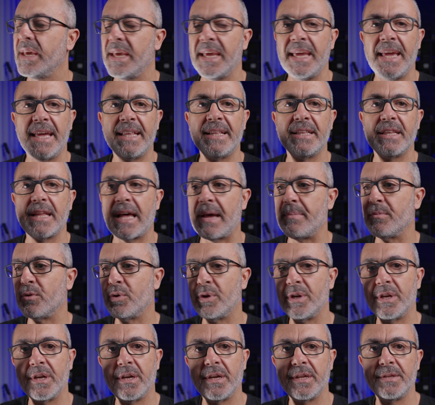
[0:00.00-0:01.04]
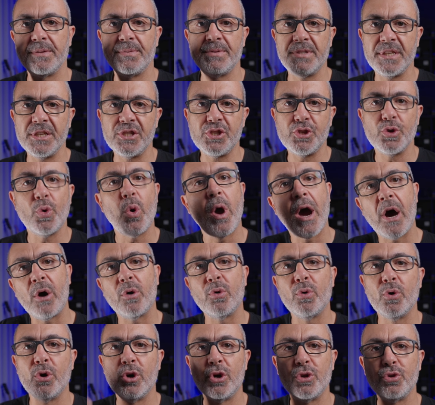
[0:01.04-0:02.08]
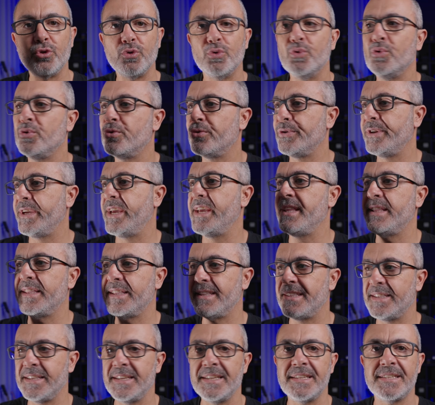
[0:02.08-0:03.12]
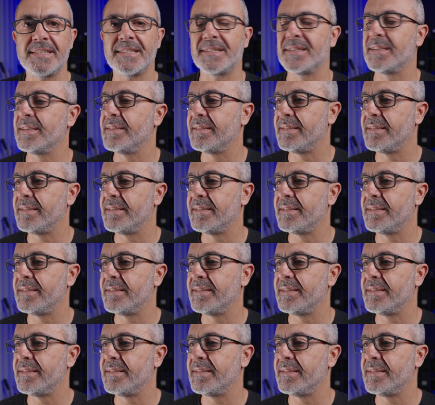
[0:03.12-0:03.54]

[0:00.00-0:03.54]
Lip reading: And I'm going to teach you how to create this